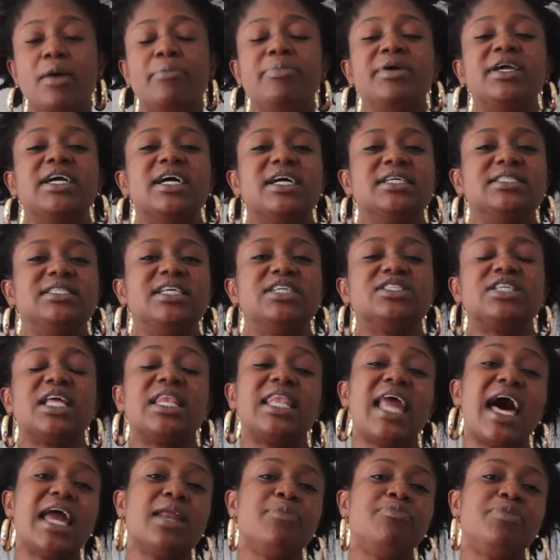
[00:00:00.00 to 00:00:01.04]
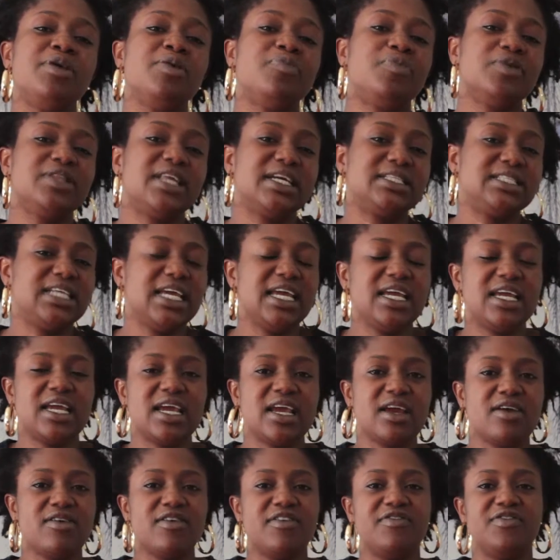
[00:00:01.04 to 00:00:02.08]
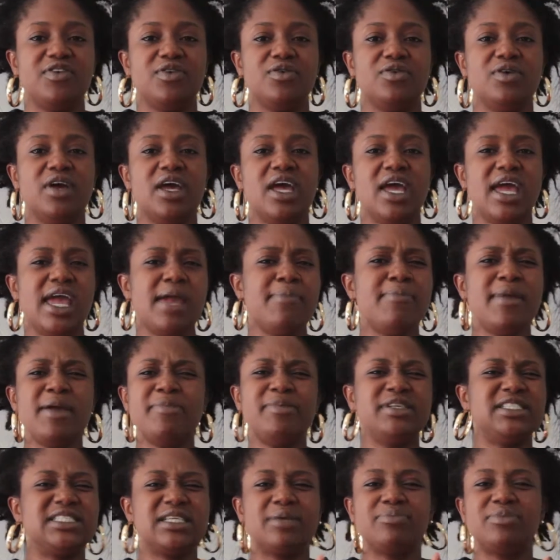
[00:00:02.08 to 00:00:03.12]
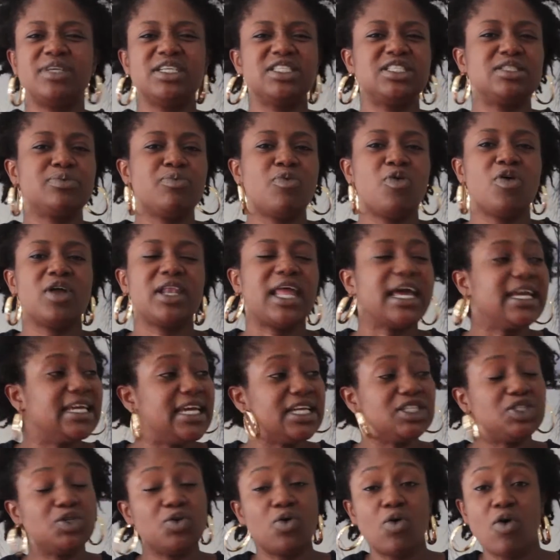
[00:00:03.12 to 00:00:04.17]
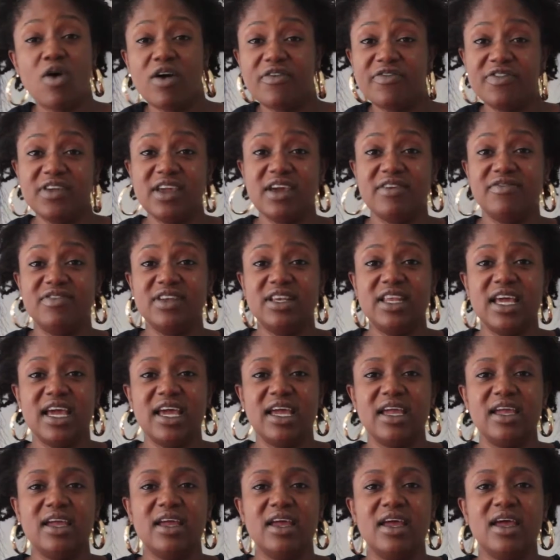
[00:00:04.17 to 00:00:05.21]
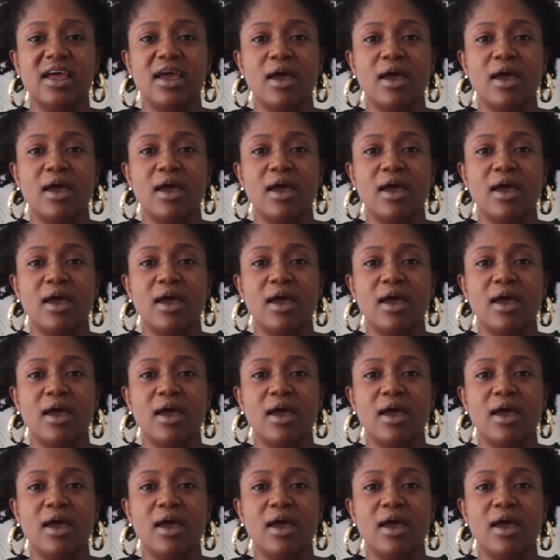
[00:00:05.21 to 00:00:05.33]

Because there's a lot of people that take care of you. It may be something small like get you coffee every day.